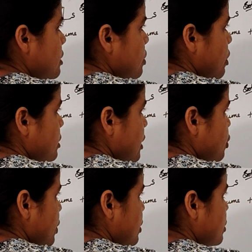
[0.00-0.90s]
not
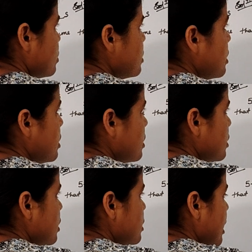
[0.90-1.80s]
saturation,
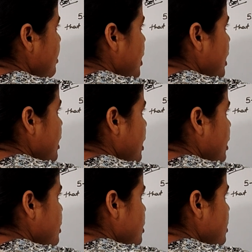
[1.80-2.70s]
this time linear
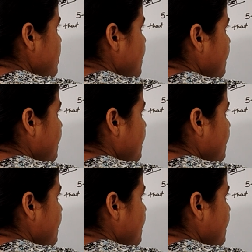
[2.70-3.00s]
region.